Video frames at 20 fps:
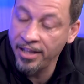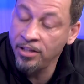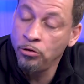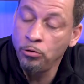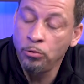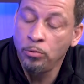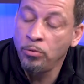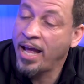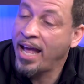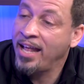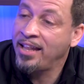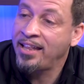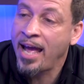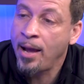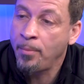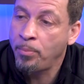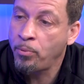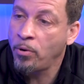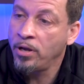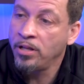and you, at
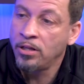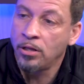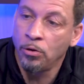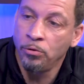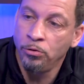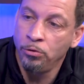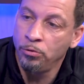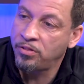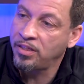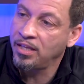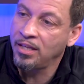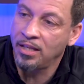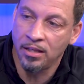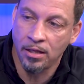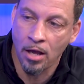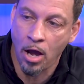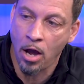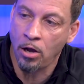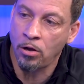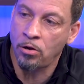that point though, you
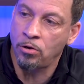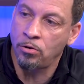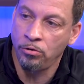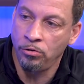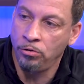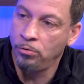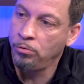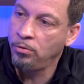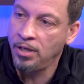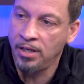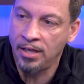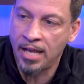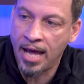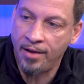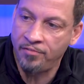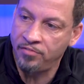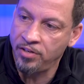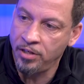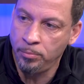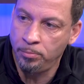thinking y'all, you didn't
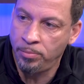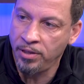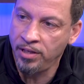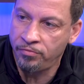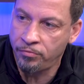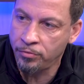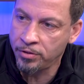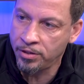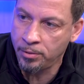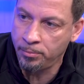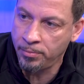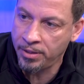have any beef with